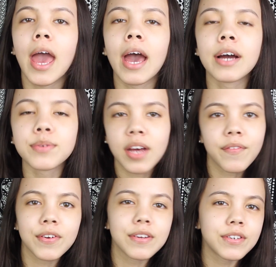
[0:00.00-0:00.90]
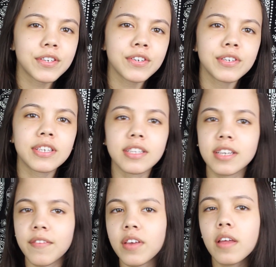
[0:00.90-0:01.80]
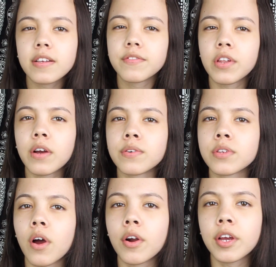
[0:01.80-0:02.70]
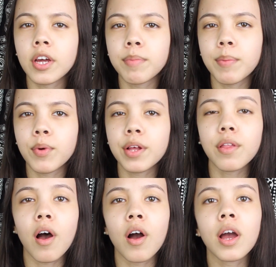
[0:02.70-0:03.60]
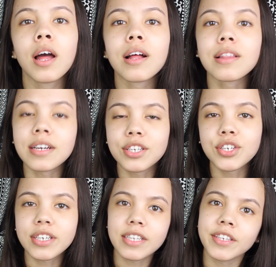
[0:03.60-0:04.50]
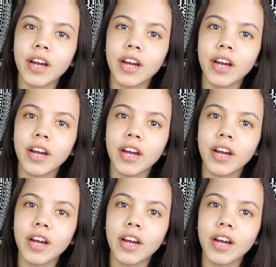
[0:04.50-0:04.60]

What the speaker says: And without further ado, since I feel like this video is already going to be pretty long, let's just get